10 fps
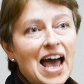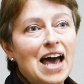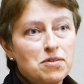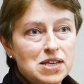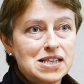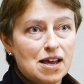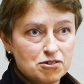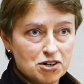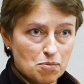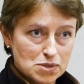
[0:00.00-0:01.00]
how these
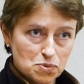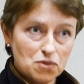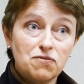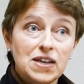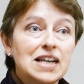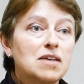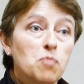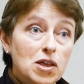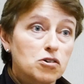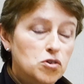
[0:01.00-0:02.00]
lycra garments will feel and
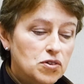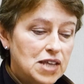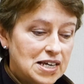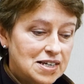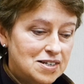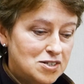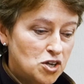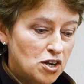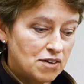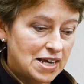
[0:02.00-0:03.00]
whether or not they can
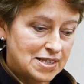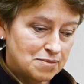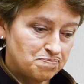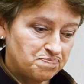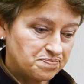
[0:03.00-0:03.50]
tolerate them.